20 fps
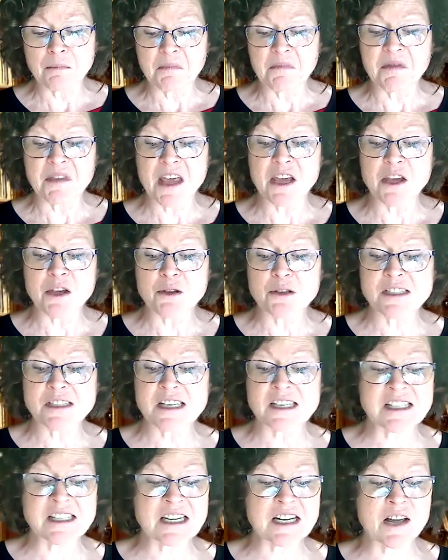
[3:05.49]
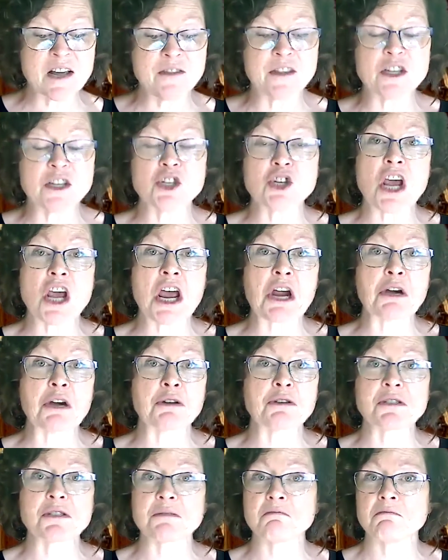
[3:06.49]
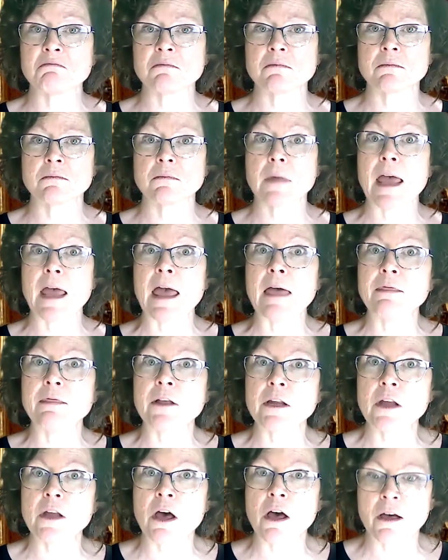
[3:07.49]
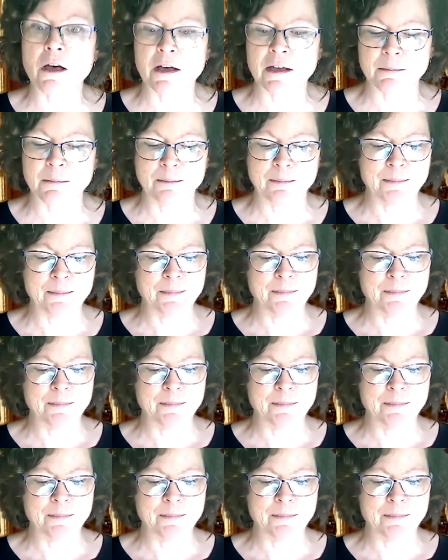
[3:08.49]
they used to sit on the chairs and the lawn.